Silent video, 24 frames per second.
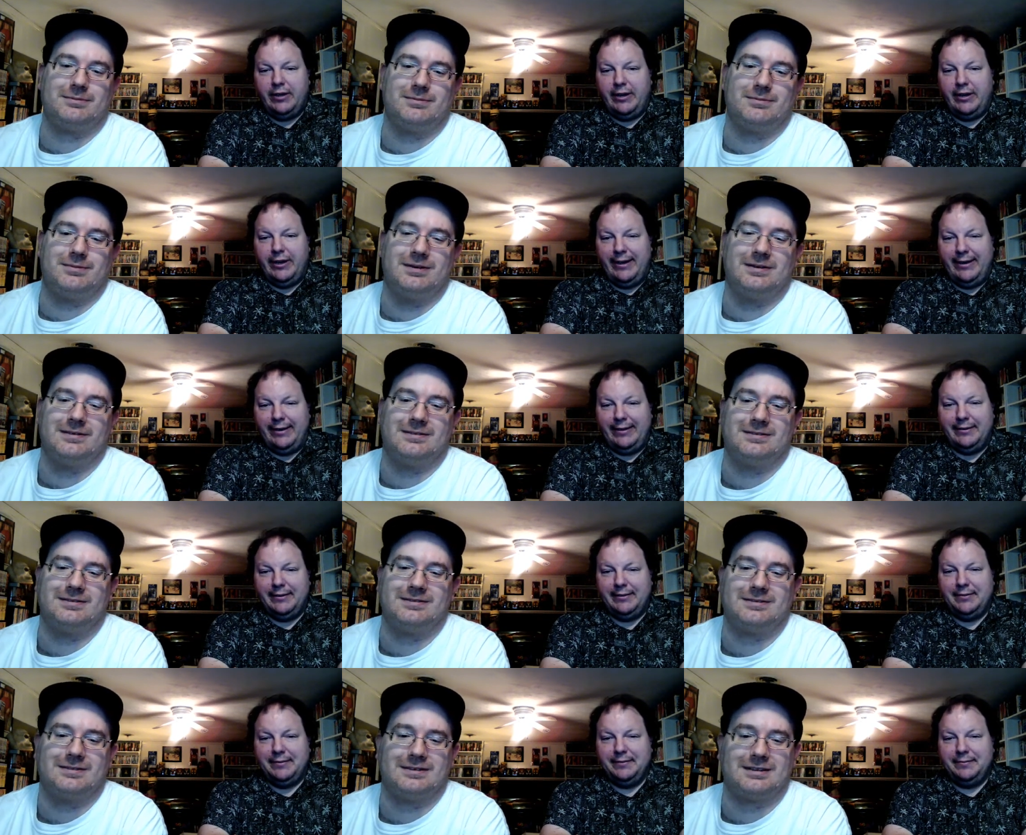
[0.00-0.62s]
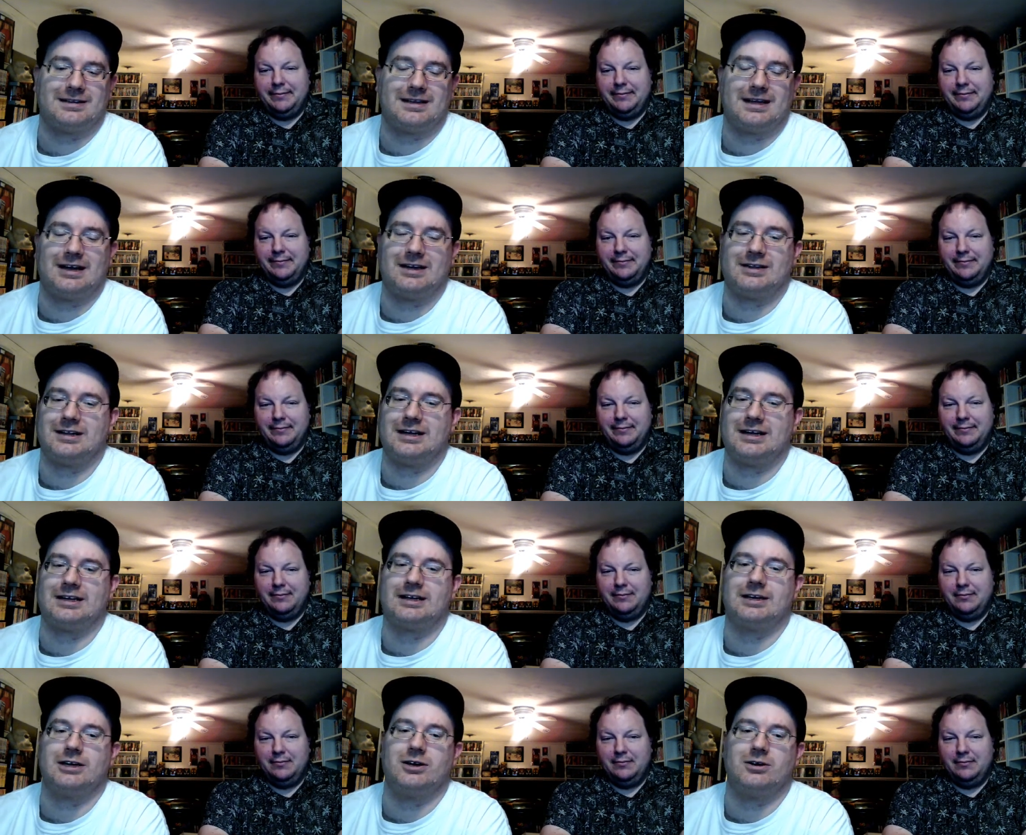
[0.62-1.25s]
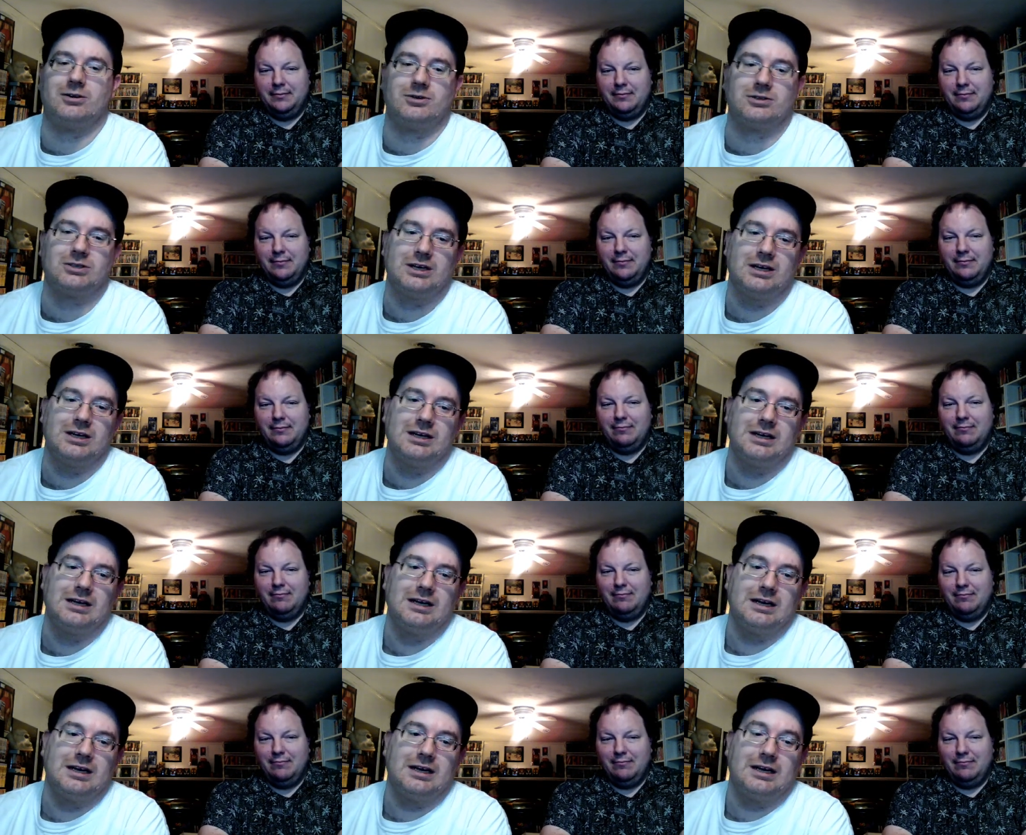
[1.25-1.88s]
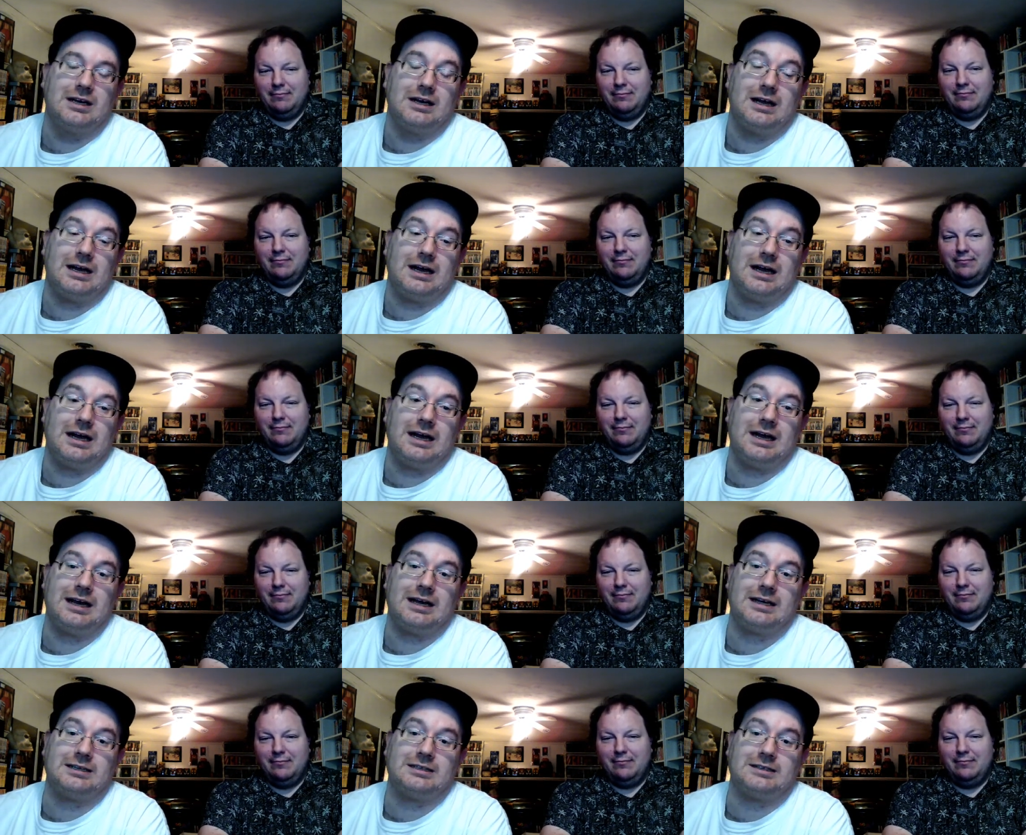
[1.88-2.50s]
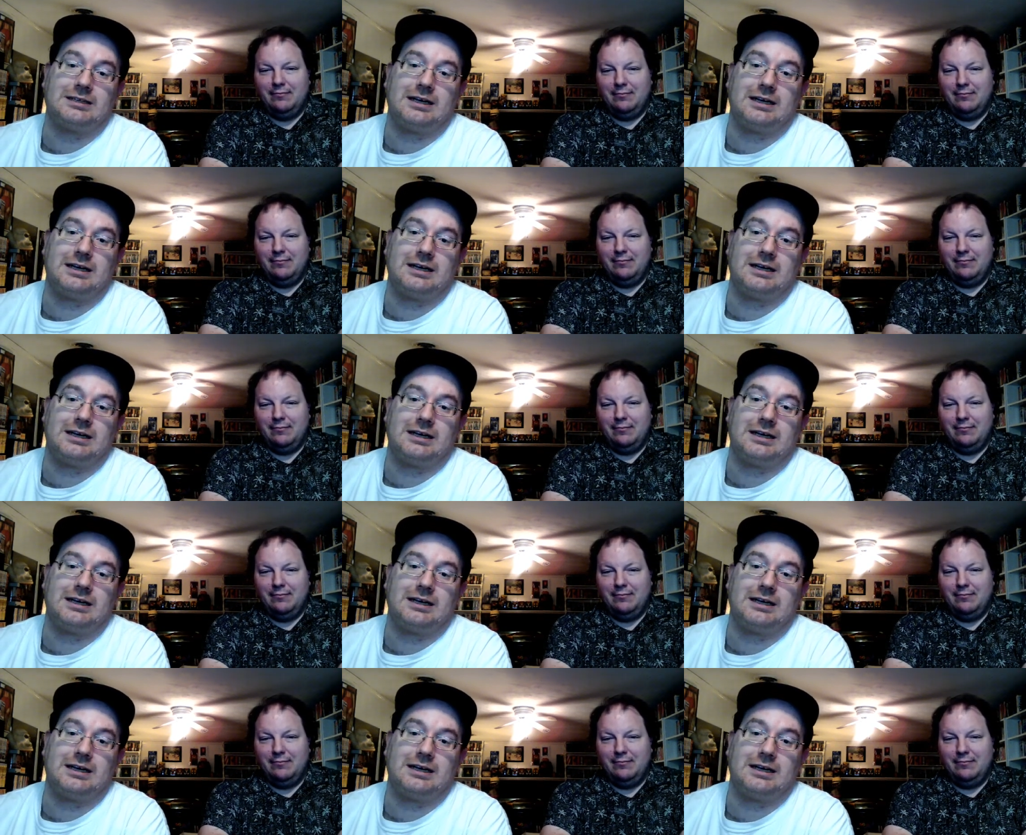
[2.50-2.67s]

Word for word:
Speaker 1: yeah. how that goes, and